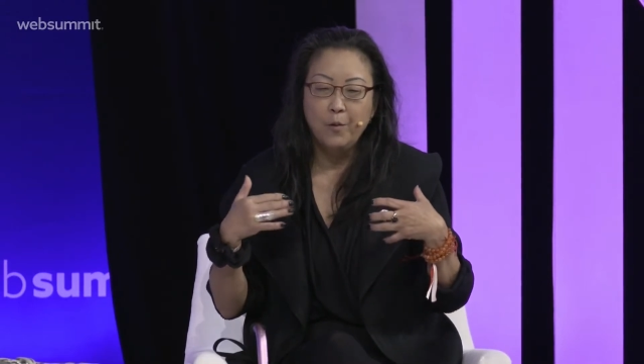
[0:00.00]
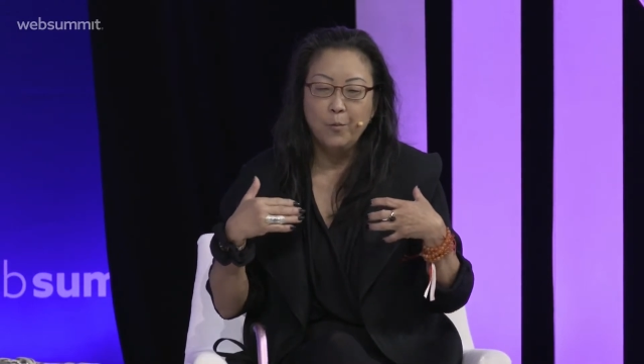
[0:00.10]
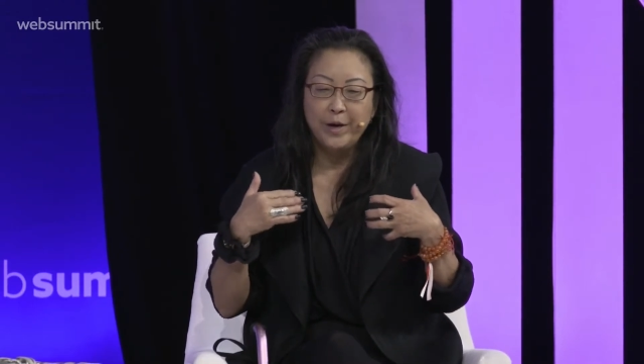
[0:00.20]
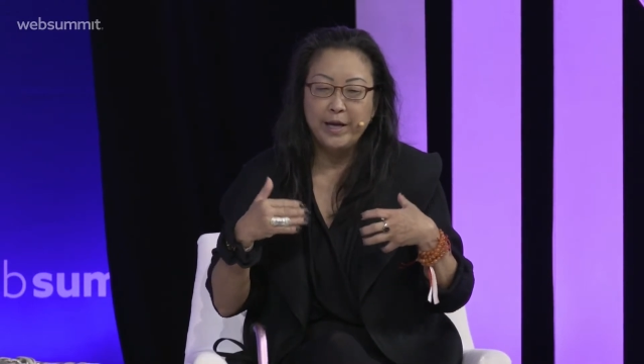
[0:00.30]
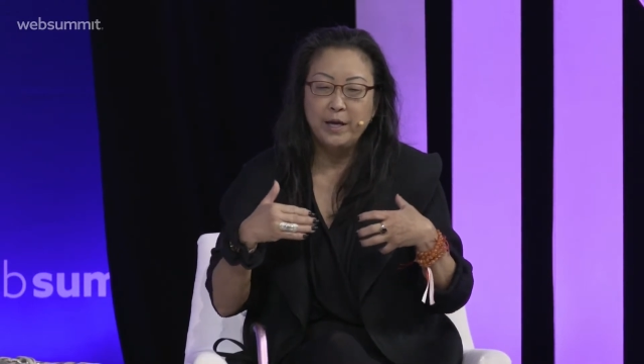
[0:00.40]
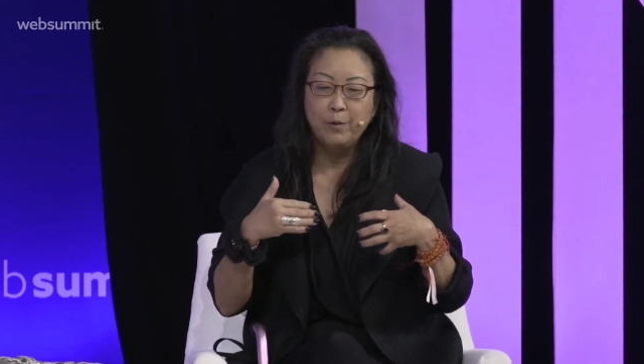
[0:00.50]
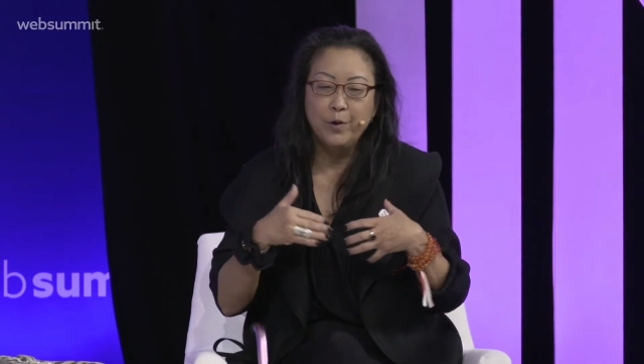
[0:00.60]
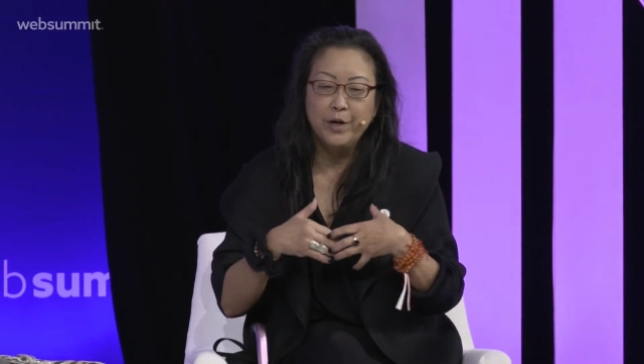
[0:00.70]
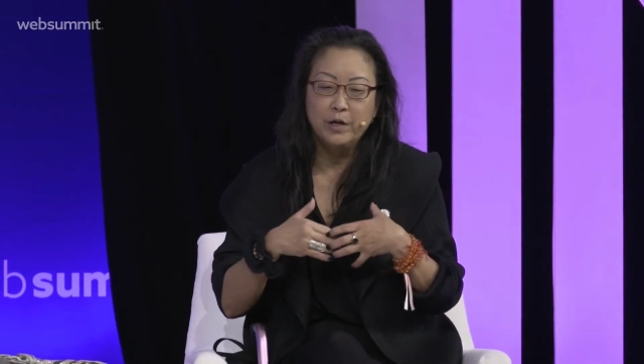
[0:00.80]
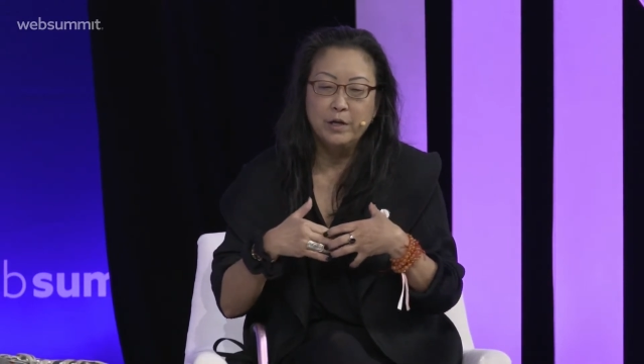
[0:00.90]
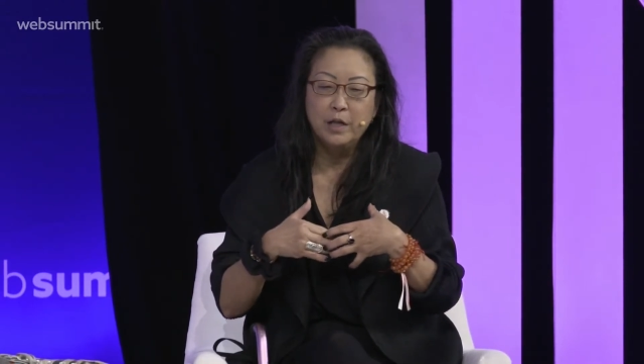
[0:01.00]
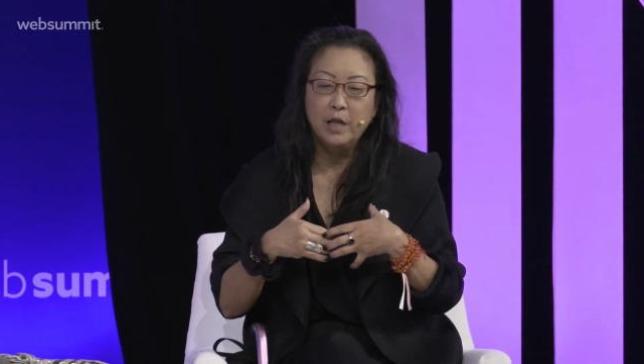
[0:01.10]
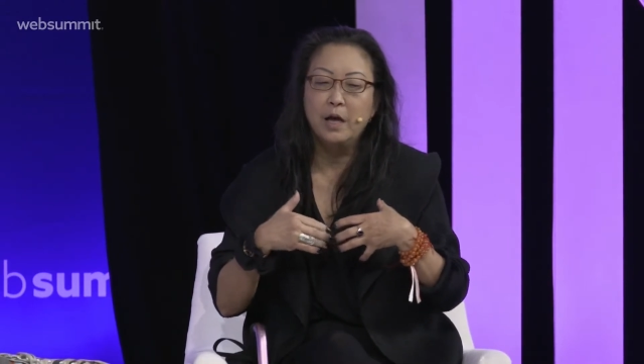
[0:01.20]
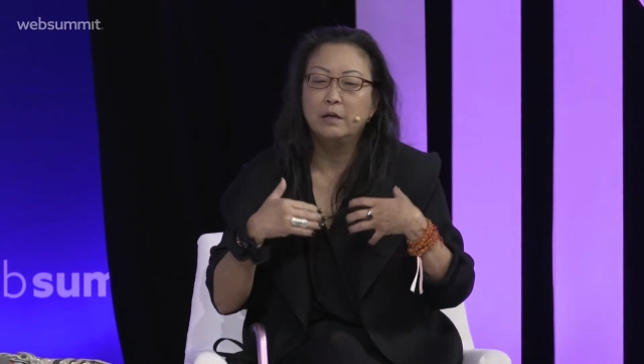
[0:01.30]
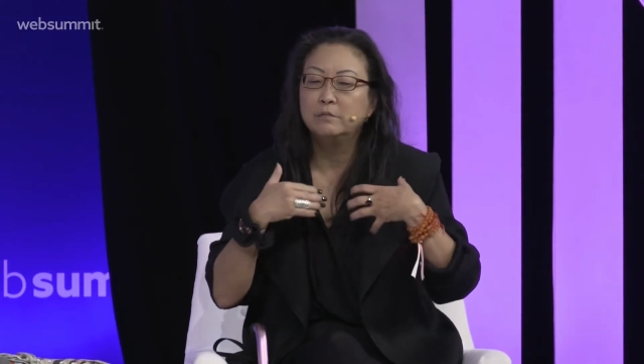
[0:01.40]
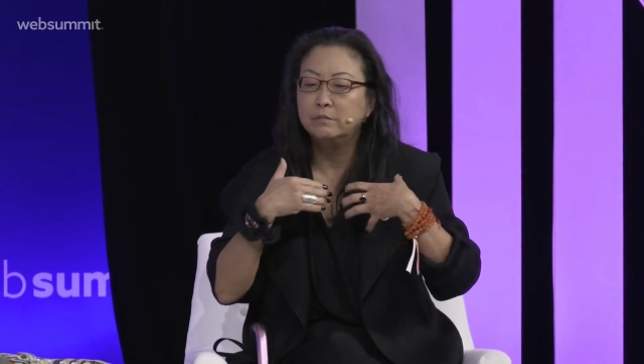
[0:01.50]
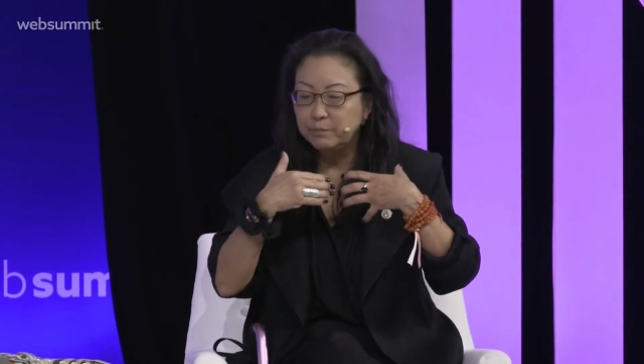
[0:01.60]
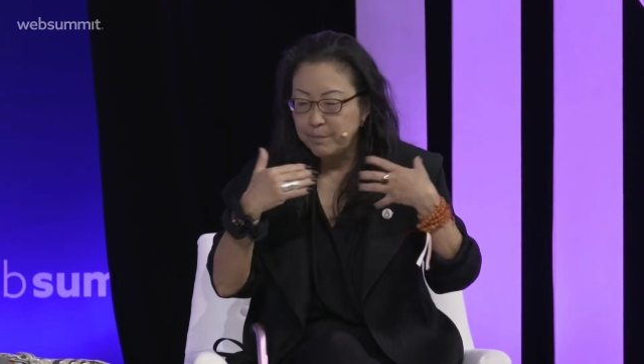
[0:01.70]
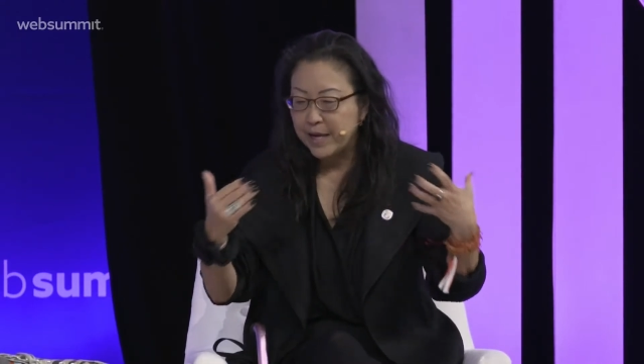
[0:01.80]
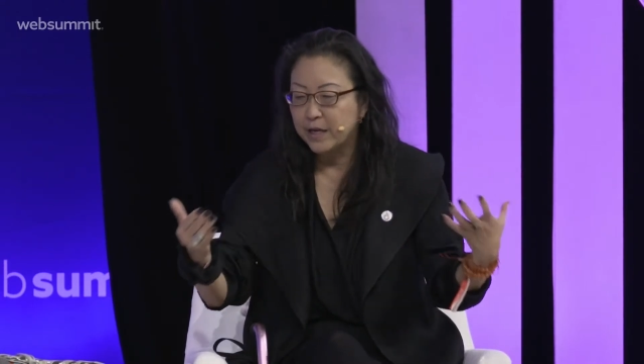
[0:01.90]
we will uh,
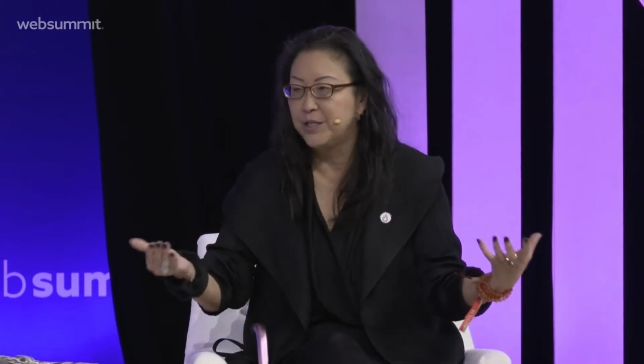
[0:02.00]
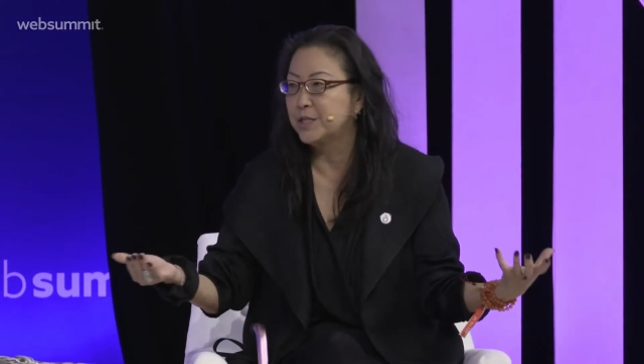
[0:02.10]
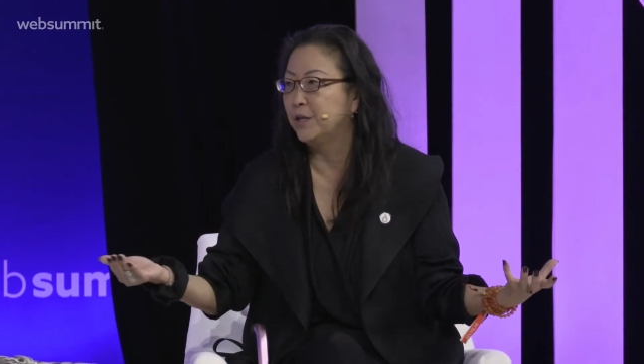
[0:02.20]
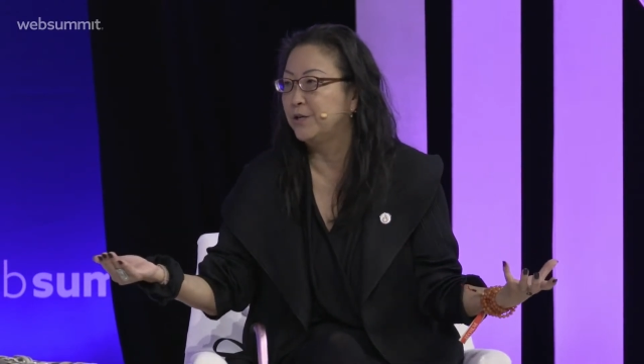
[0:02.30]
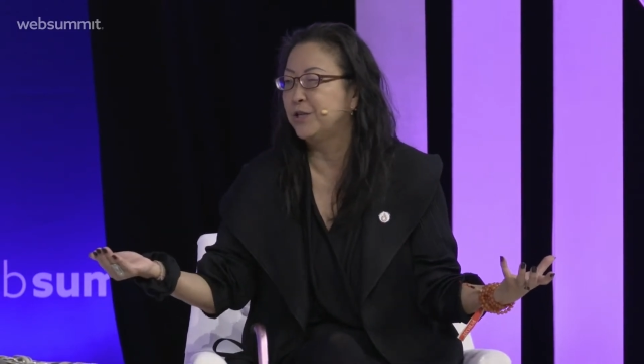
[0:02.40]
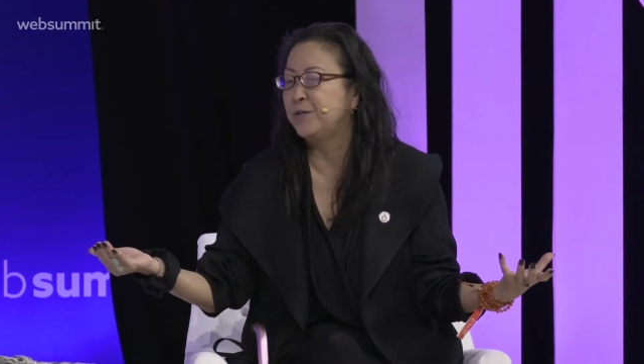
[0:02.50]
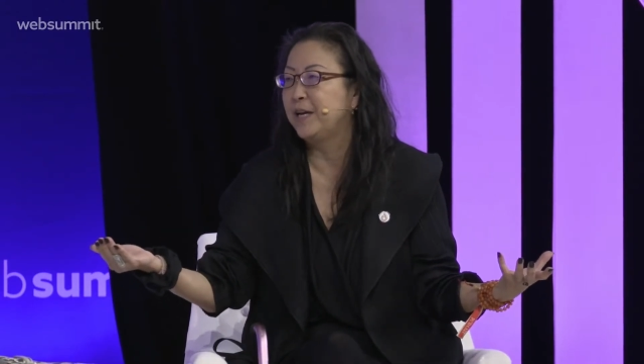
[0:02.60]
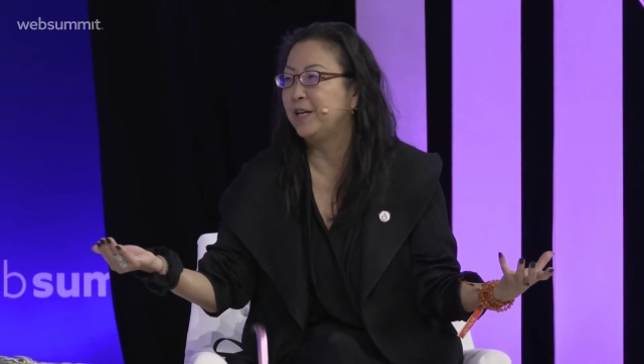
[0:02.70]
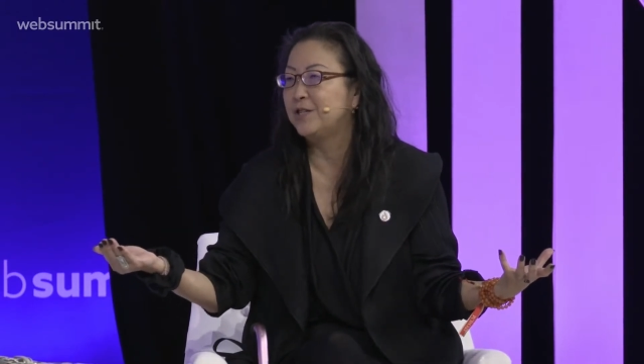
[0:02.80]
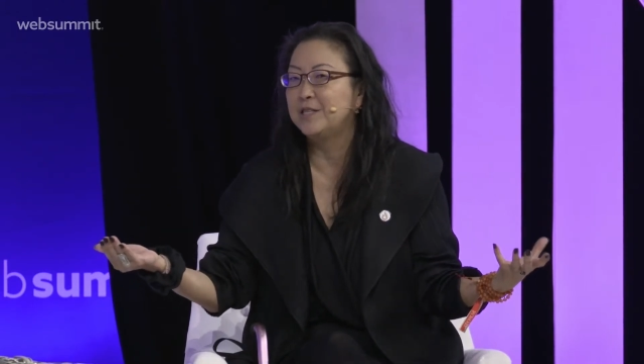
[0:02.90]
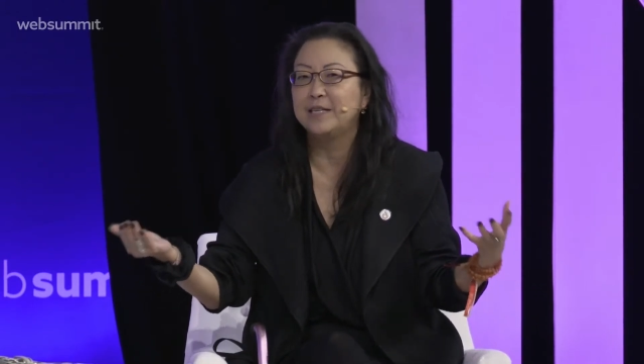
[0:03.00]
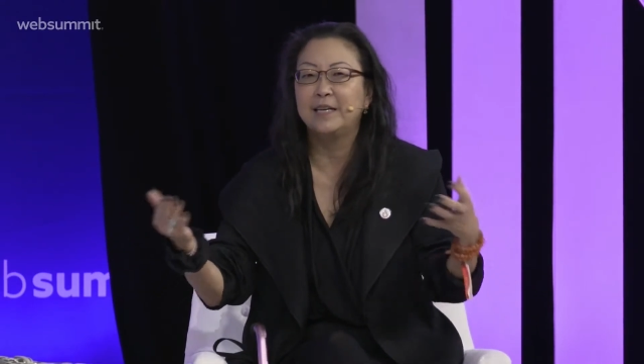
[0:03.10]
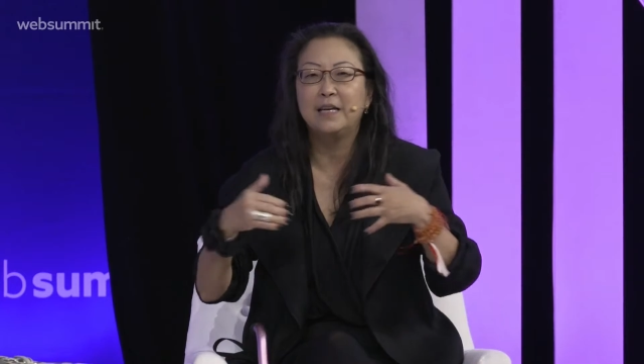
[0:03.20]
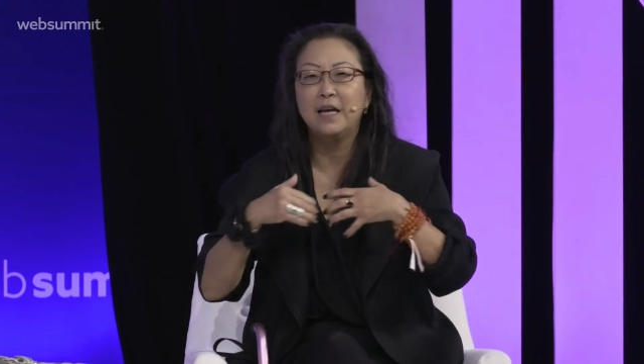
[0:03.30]
make a disclosure to an agency,